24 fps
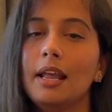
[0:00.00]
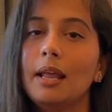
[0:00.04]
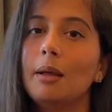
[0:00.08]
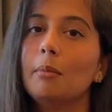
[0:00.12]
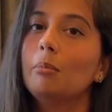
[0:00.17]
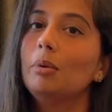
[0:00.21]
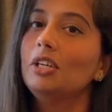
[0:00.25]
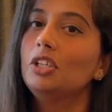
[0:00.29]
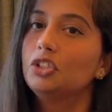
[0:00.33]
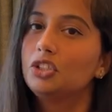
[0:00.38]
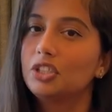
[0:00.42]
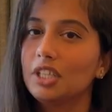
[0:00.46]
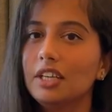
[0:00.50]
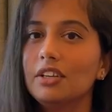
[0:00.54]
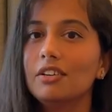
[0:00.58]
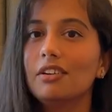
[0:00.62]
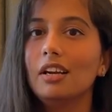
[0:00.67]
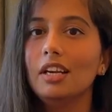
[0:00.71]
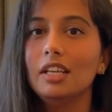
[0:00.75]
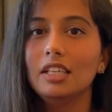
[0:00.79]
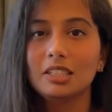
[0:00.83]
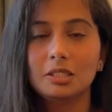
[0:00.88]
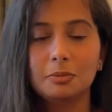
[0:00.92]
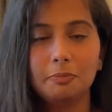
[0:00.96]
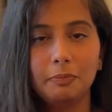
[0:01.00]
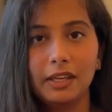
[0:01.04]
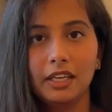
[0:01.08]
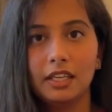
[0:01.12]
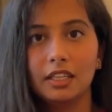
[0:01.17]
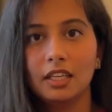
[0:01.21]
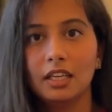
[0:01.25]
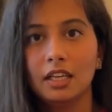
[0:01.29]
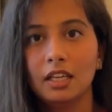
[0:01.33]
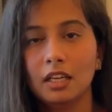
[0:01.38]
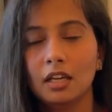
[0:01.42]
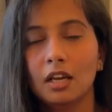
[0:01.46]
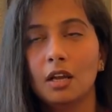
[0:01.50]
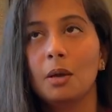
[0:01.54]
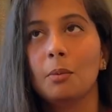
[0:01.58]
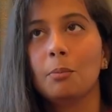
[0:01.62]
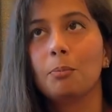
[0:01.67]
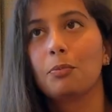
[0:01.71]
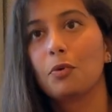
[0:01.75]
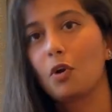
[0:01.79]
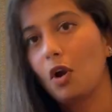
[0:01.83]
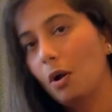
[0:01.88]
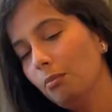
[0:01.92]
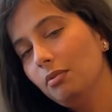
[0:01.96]
But generally speaking,
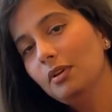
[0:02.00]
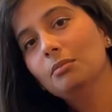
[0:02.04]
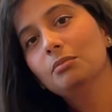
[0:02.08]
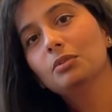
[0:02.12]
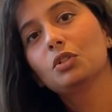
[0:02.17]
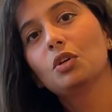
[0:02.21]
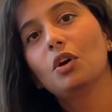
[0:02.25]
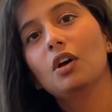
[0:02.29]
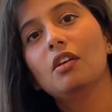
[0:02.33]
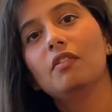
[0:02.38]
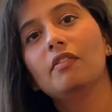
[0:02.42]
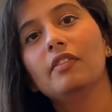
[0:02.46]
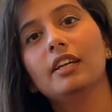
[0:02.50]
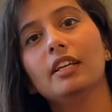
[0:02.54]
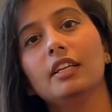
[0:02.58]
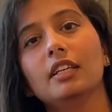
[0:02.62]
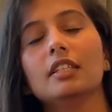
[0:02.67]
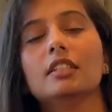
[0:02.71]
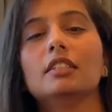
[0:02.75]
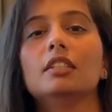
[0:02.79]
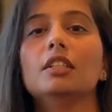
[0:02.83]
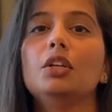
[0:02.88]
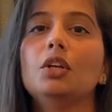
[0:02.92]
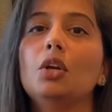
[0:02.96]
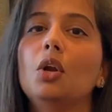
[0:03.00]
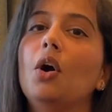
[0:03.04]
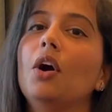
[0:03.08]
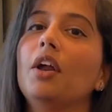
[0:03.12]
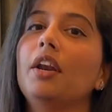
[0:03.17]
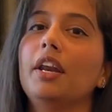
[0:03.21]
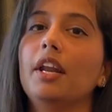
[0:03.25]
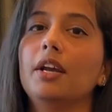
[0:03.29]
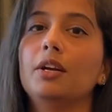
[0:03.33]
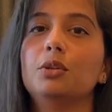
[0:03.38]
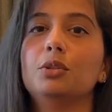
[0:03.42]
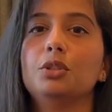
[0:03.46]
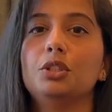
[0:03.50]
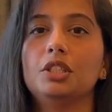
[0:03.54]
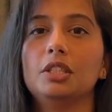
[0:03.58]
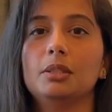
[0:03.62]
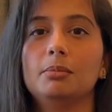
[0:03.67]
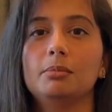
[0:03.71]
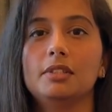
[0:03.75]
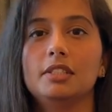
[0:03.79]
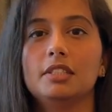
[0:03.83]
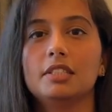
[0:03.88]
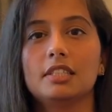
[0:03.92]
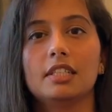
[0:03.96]
problem solving is a
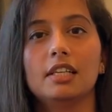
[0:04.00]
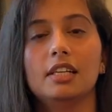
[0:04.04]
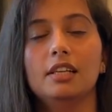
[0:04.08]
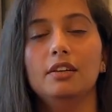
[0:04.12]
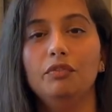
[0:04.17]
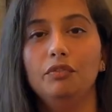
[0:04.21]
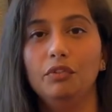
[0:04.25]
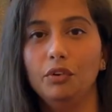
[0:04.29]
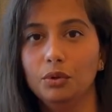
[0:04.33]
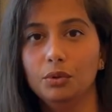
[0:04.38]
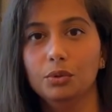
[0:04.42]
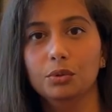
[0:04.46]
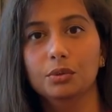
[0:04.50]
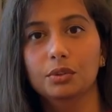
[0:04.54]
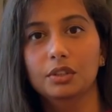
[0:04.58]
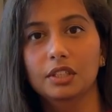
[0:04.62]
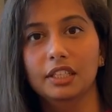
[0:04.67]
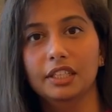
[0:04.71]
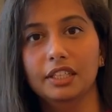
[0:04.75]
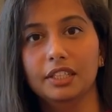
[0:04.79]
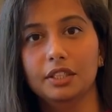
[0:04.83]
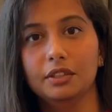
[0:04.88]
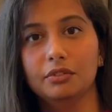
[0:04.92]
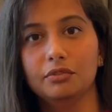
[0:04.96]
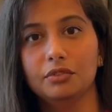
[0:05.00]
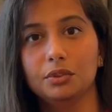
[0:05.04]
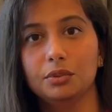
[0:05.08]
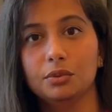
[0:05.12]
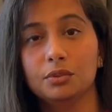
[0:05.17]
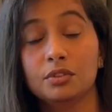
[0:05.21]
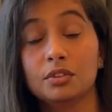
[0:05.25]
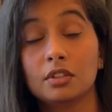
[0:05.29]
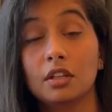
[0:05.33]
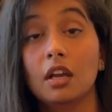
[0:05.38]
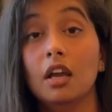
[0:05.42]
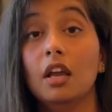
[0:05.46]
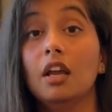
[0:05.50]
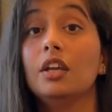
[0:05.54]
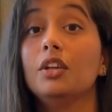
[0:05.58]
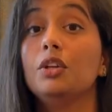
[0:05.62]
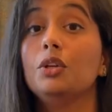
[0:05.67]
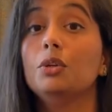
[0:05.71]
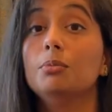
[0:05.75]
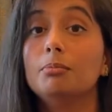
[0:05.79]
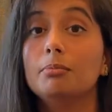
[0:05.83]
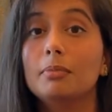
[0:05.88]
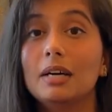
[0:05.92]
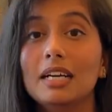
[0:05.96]
non-negotiable skill for Google interviews.
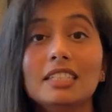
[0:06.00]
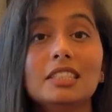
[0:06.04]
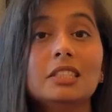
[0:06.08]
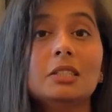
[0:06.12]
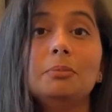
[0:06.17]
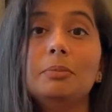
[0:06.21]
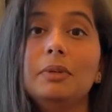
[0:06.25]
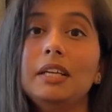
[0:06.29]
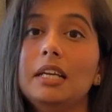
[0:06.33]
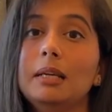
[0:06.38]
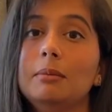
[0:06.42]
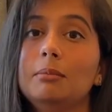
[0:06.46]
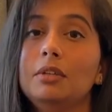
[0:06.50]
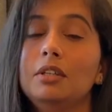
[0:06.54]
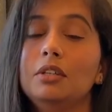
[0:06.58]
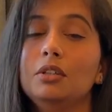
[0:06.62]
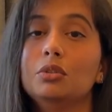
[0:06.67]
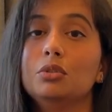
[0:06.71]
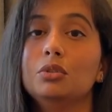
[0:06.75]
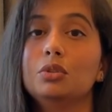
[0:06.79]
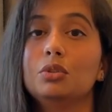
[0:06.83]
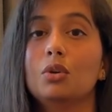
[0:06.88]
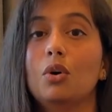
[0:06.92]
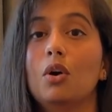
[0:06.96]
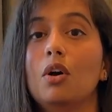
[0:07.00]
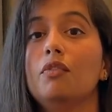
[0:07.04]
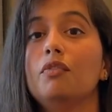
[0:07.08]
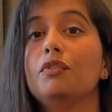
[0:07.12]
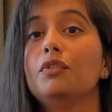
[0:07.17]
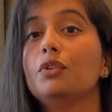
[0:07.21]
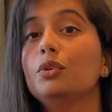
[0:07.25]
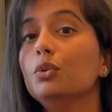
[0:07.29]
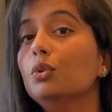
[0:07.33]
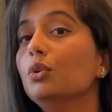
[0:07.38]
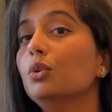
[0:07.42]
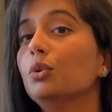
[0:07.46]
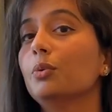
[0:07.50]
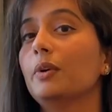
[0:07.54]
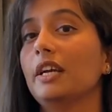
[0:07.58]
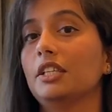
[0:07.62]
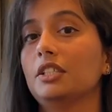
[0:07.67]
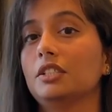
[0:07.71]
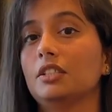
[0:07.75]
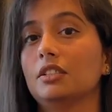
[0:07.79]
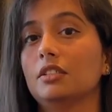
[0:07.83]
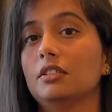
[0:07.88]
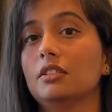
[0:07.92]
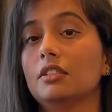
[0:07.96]
You must be able to solve two
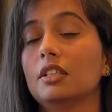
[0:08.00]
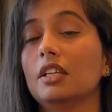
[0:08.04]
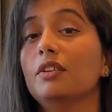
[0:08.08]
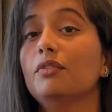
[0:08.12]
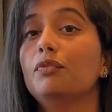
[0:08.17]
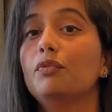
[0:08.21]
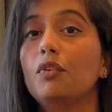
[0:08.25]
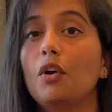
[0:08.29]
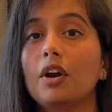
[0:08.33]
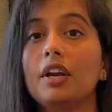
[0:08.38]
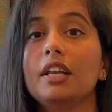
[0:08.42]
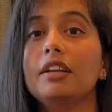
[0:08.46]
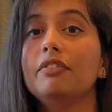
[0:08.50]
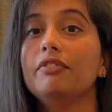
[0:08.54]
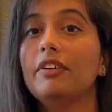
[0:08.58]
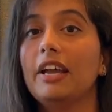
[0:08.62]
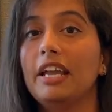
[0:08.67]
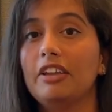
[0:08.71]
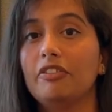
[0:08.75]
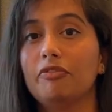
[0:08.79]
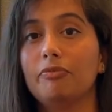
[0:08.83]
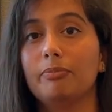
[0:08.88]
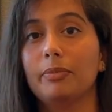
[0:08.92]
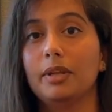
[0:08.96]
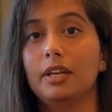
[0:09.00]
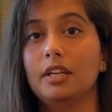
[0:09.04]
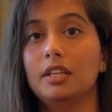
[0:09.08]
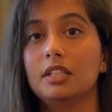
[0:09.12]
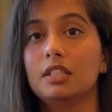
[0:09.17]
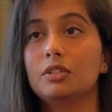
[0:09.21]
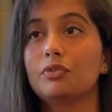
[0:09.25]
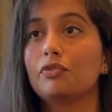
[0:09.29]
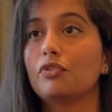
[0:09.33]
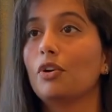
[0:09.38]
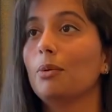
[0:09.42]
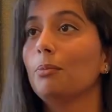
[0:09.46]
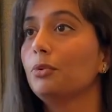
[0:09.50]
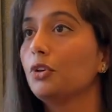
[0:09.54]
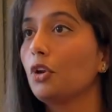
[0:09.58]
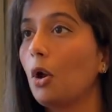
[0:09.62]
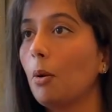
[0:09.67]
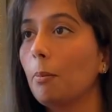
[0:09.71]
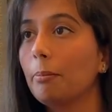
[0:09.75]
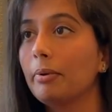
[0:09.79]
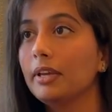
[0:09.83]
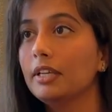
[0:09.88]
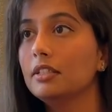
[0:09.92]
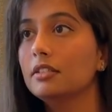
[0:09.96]
questions in 45 minutes from
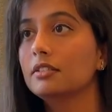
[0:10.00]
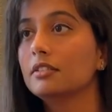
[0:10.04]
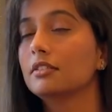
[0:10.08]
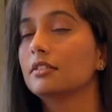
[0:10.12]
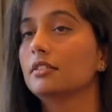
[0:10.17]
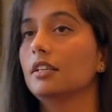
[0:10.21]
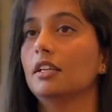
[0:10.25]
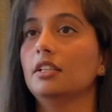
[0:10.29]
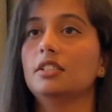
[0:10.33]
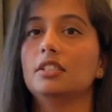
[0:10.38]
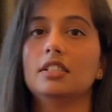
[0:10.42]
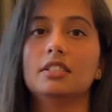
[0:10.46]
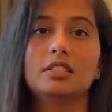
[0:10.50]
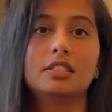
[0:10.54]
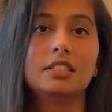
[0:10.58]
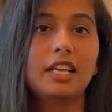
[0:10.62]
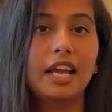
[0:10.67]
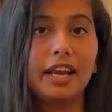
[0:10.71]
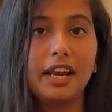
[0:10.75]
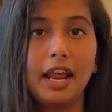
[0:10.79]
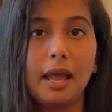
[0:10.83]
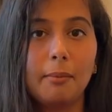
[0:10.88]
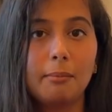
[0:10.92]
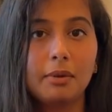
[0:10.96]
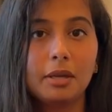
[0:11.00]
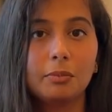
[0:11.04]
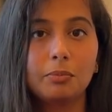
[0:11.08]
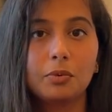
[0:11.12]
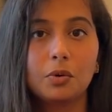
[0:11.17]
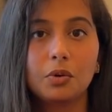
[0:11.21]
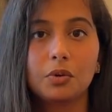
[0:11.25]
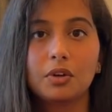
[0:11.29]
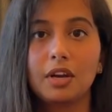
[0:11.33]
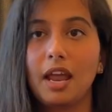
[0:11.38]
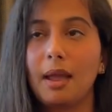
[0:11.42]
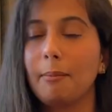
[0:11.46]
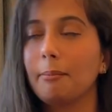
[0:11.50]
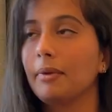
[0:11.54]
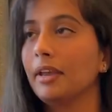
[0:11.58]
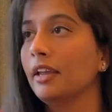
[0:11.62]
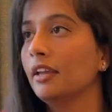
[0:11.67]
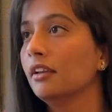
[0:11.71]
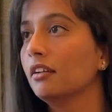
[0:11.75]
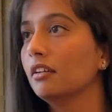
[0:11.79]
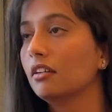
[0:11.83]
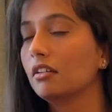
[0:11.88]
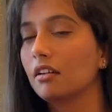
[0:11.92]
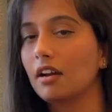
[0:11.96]
topics such as dynamic
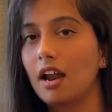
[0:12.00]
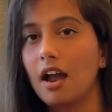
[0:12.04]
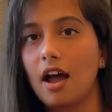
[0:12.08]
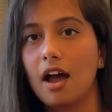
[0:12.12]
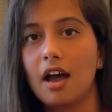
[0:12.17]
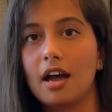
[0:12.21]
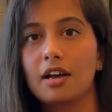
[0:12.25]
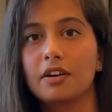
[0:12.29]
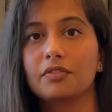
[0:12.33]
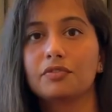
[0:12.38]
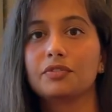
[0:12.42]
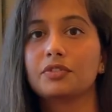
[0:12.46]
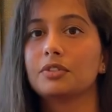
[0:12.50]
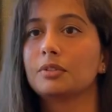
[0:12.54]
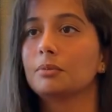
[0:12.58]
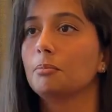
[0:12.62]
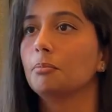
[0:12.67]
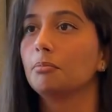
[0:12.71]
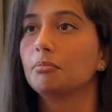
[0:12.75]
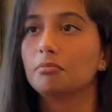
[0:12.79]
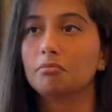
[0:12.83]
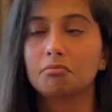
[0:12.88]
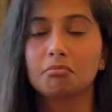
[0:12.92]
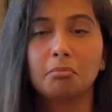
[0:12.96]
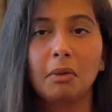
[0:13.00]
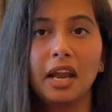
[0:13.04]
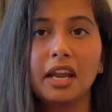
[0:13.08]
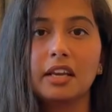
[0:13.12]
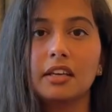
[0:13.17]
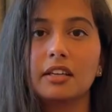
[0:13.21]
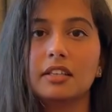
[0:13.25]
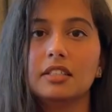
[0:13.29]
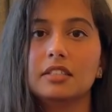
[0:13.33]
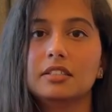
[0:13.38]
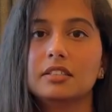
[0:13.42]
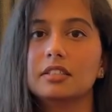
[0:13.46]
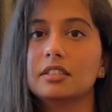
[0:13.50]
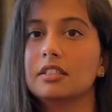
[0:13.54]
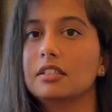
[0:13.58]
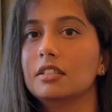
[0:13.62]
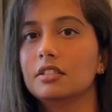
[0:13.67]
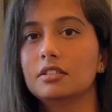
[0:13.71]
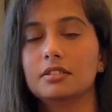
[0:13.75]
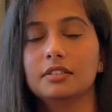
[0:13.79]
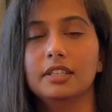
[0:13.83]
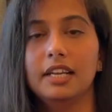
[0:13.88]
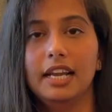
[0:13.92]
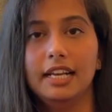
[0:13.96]
programming, graphs, binary
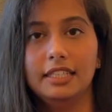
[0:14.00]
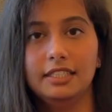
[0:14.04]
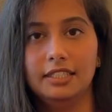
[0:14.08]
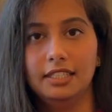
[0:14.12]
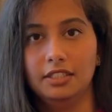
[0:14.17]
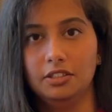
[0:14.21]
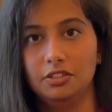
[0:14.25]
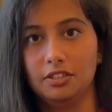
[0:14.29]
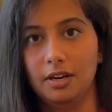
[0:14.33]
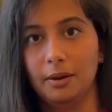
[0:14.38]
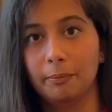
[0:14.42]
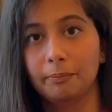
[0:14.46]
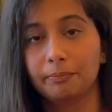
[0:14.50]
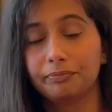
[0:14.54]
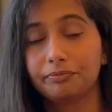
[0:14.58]
search, etc.